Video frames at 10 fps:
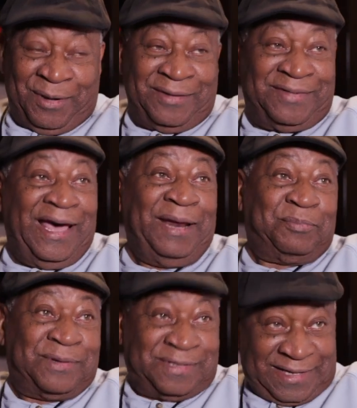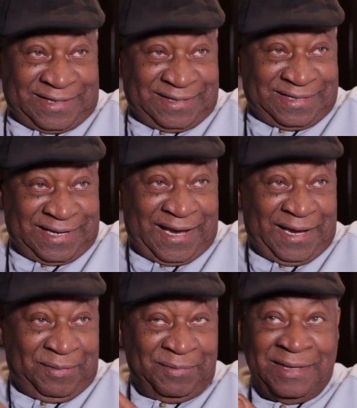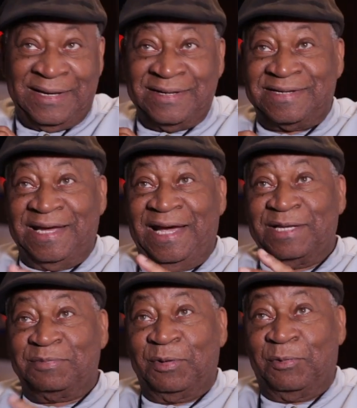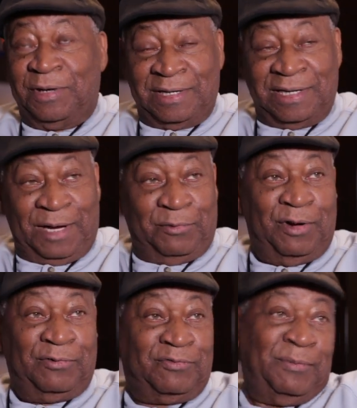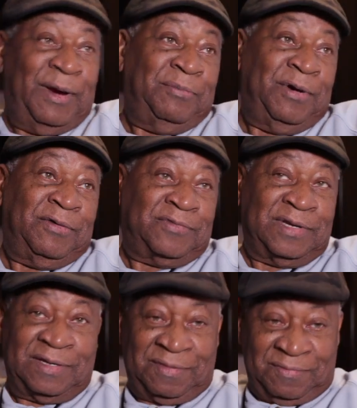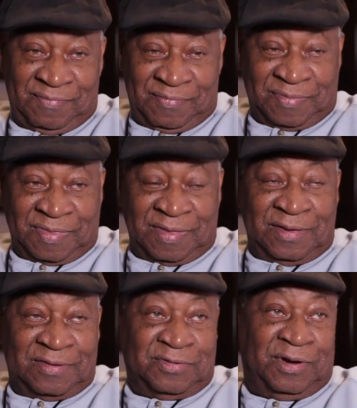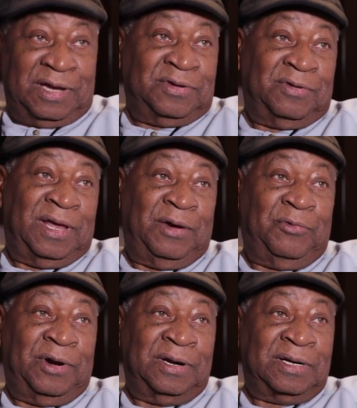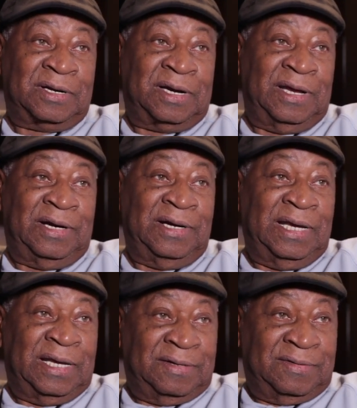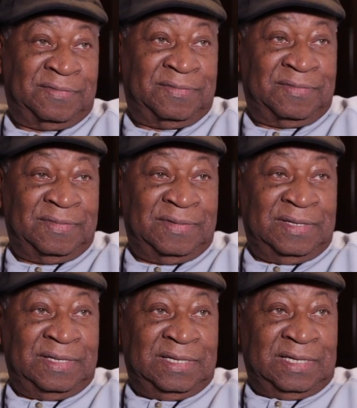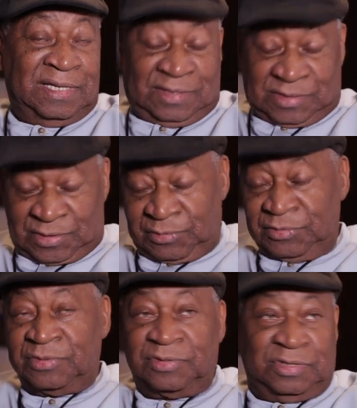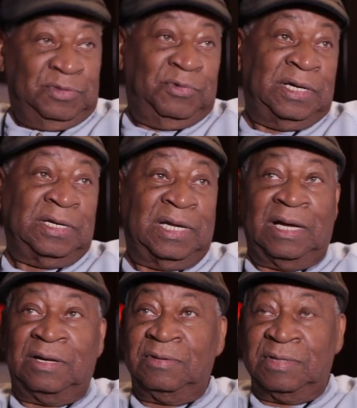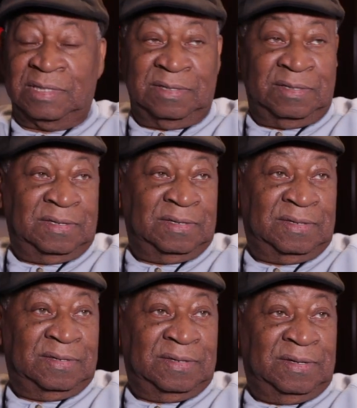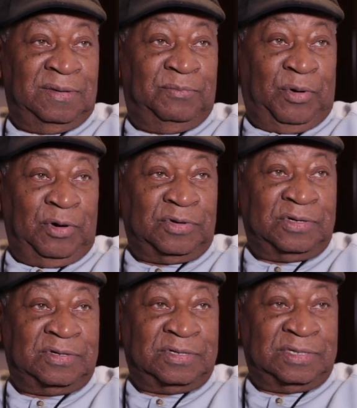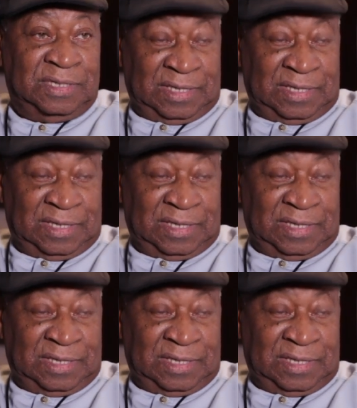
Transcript: but that particular time she asked me, what did I want for my birthday? So I told her I wanted a clarinet. And so she went down and purchased the